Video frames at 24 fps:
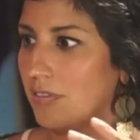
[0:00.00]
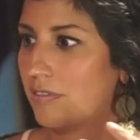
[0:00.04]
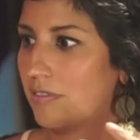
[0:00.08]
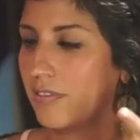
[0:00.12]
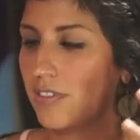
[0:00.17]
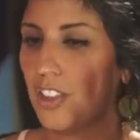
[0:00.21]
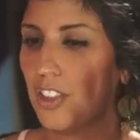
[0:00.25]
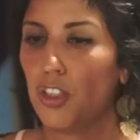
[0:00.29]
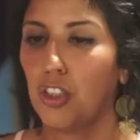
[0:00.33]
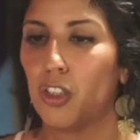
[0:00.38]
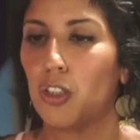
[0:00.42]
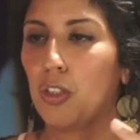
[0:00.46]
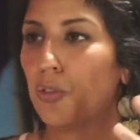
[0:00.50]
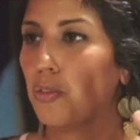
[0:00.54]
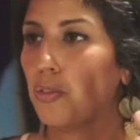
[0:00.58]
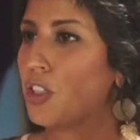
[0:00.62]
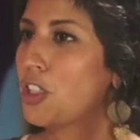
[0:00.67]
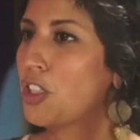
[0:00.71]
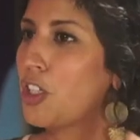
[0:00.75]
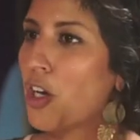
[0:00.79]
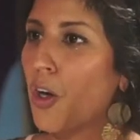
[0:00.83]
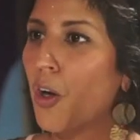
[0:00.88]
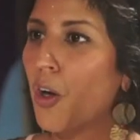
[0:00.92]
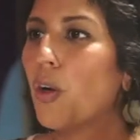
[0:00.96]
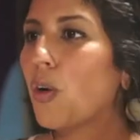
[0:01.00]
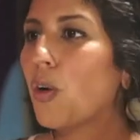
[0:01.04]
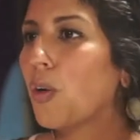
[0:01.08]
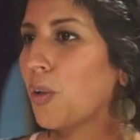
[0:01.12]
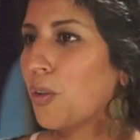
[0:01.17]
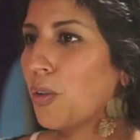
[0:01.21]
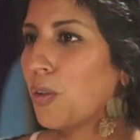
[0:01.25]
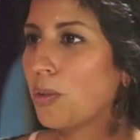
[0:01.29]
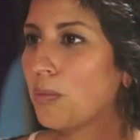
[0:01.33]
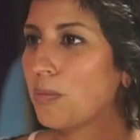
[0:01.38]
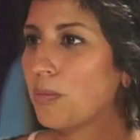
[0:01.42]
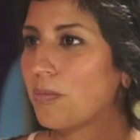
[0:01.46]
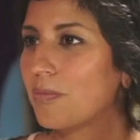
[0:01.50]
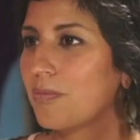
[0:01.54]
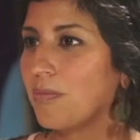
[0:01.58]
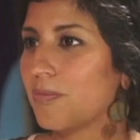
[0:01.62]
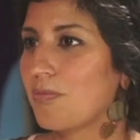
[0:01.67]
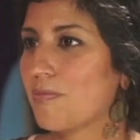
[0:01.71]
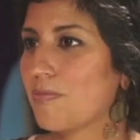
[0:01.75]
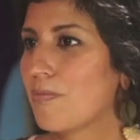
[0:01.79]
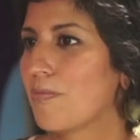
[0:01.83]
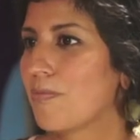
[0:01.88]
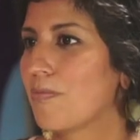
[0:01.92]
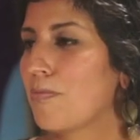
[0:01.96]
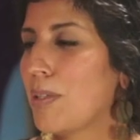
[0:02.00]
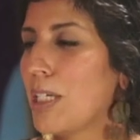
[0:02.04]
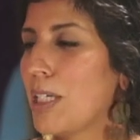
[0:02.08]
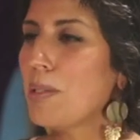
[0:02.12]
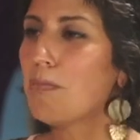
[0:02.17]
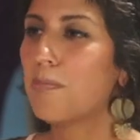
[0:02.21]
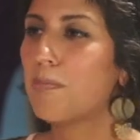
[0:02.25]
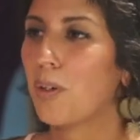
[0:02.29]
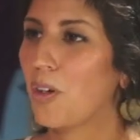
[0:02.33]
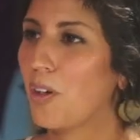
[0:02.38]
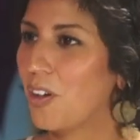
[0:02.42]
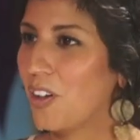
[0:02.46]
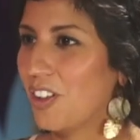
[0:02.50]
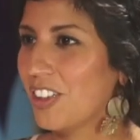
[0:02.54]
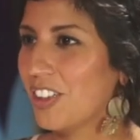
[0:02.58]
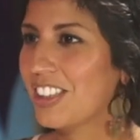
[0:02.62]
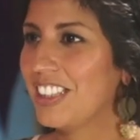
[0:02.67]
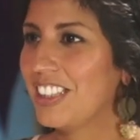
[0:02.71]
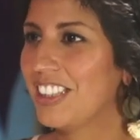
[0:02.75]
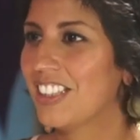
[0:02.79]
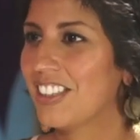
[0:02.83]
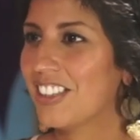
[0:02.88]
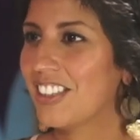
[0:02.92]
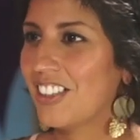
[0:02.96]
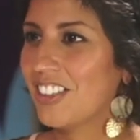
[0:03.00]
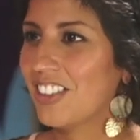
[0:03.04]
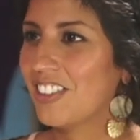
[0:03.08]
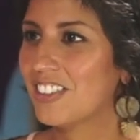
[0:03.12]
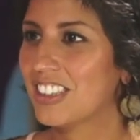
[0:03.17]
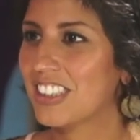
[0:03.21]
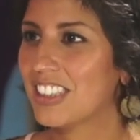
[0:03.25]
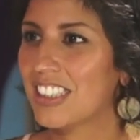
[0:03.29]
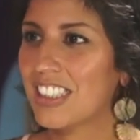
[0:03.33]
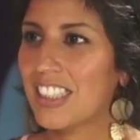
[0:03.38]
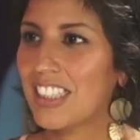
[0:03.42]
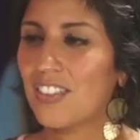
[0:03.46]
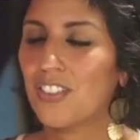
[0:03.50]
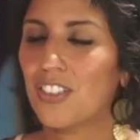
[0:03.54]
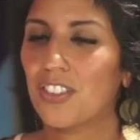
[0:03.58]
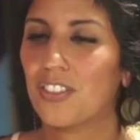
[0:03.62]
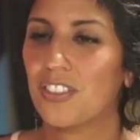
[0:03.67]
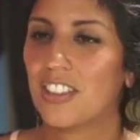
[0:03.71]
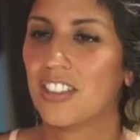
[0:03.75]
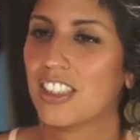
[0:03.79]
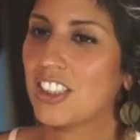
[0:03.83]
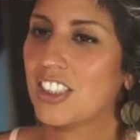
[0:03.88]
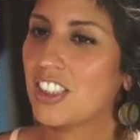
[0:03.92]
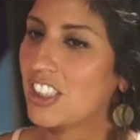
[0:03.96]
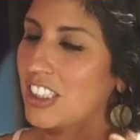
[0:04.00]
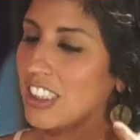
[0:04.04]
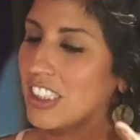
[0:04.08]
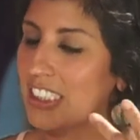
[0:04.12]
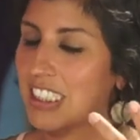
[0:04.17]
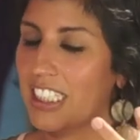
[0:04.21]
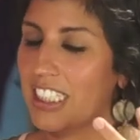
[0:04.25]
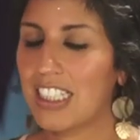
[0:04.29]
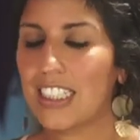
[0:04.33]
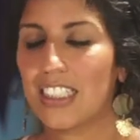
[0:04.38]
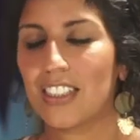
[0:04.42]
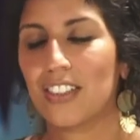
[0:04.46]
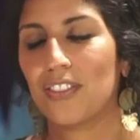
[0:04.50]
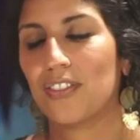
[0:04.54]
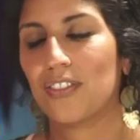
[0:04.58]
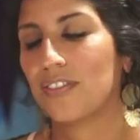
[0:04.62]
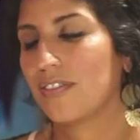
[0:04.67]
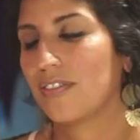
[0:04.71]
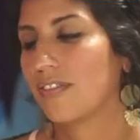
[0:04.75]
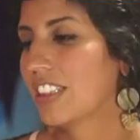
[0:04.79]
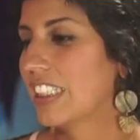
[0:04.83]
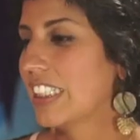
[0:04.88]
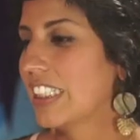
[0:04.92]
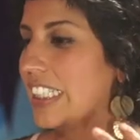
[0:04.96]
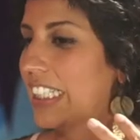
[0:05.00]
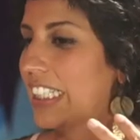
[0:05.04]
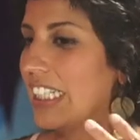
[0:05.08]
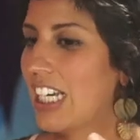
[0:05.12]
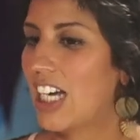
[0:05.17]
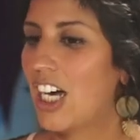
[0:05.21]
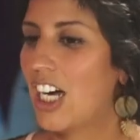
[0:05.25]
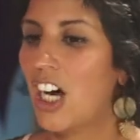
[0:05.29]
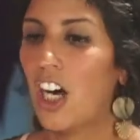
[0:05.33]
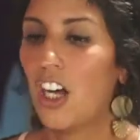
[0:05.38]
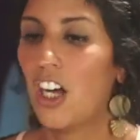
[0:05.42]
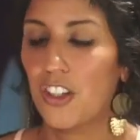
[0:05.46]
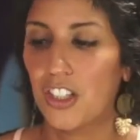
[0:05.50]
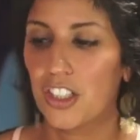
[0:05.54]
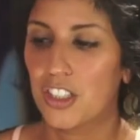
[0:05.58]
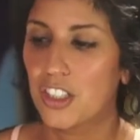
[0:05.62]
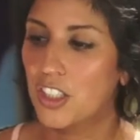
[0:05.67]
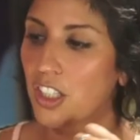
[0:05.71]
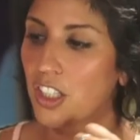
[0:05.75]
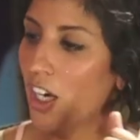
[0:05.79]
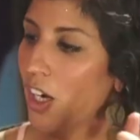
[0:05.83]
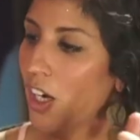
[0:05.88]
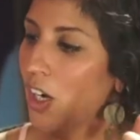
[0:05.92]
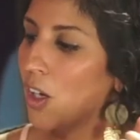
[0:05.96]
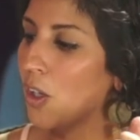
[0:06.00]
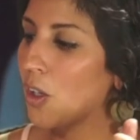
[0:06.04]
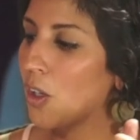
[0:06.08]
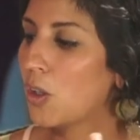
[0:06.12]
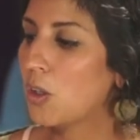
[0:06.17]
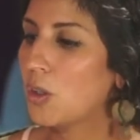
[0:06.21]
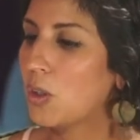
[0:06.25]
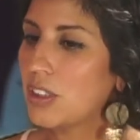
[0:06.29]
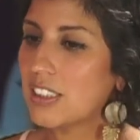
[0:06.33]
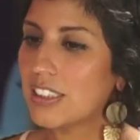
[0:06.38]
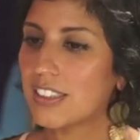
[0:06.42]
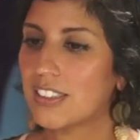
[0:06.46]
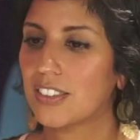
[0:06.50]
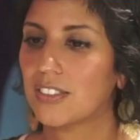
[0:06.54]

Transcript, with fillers: You don't know people, mm-hmm. you know? It's like everyone's just kind of on the go.